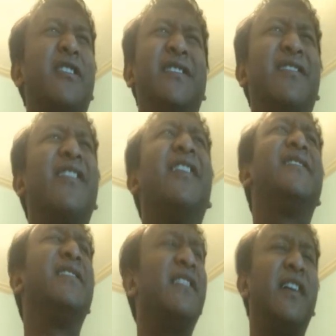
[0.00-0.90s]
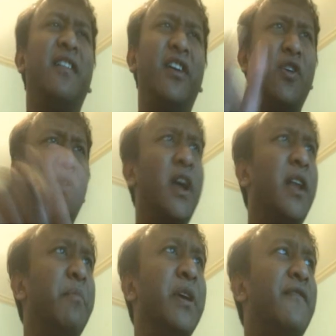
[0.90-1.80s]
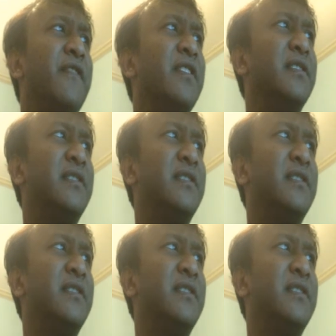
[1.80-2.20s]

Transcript: They're not sitting there like, yo, I gotta bid for this.